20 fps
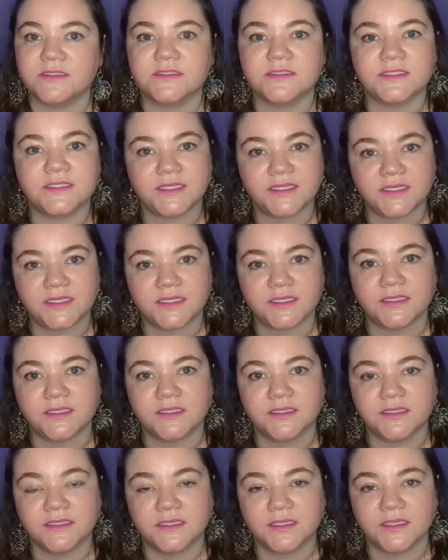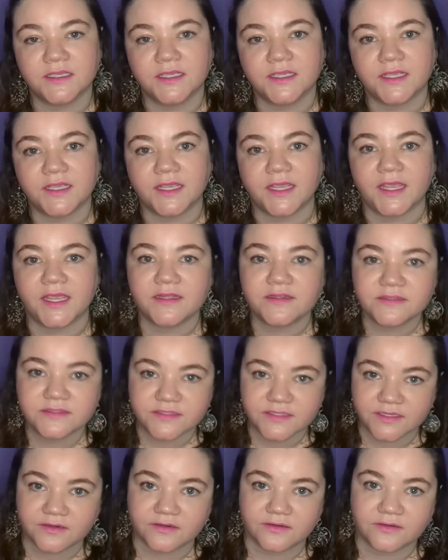tea, and
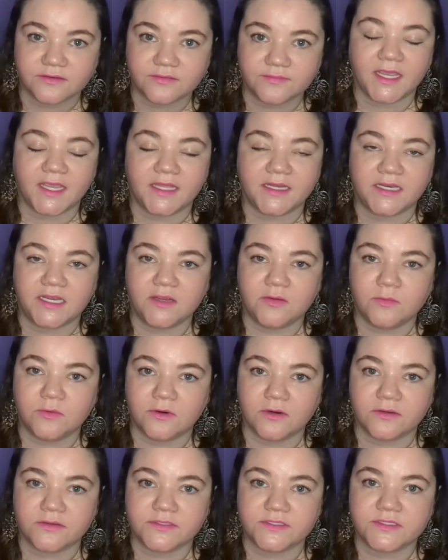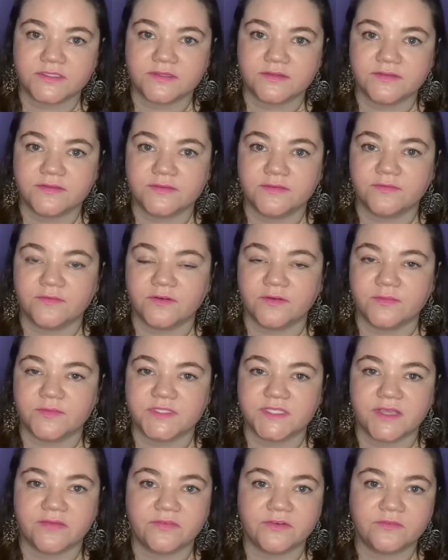dinner, and he works from
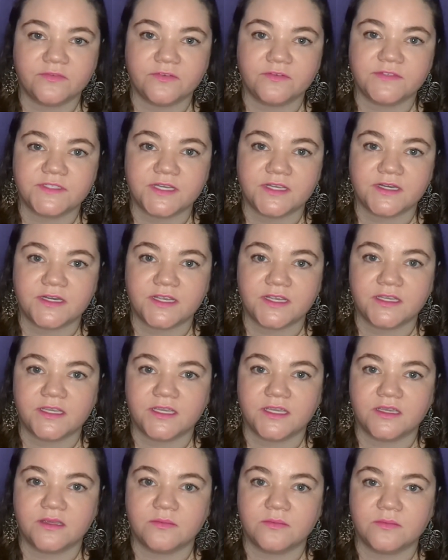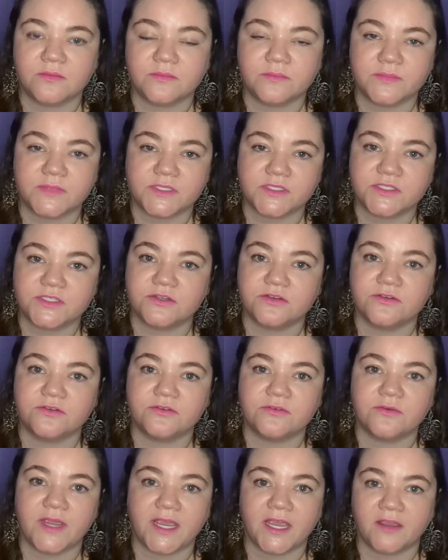7:15 a.m.
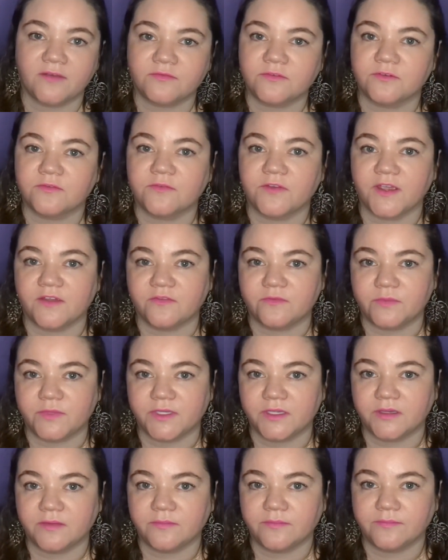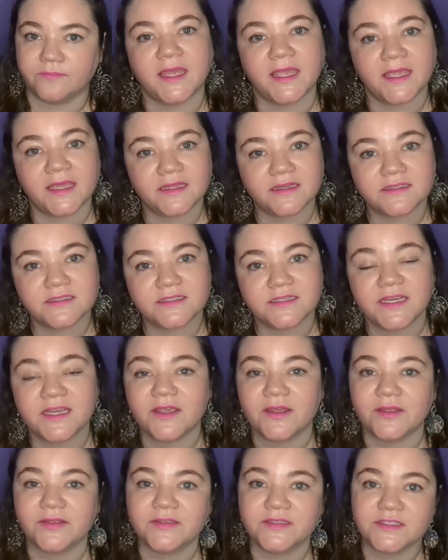to after 5 p.m. And he
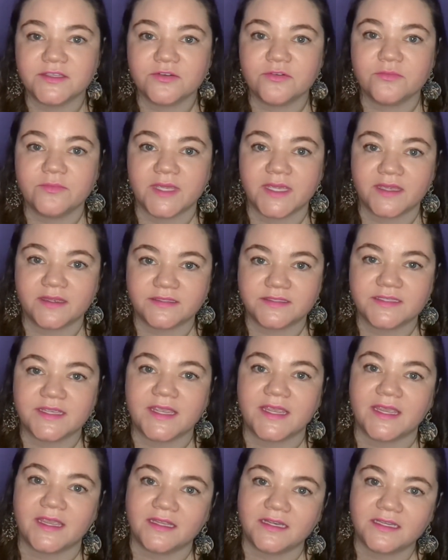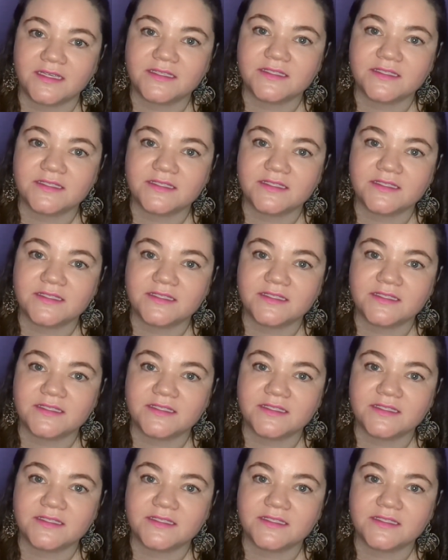also makes 80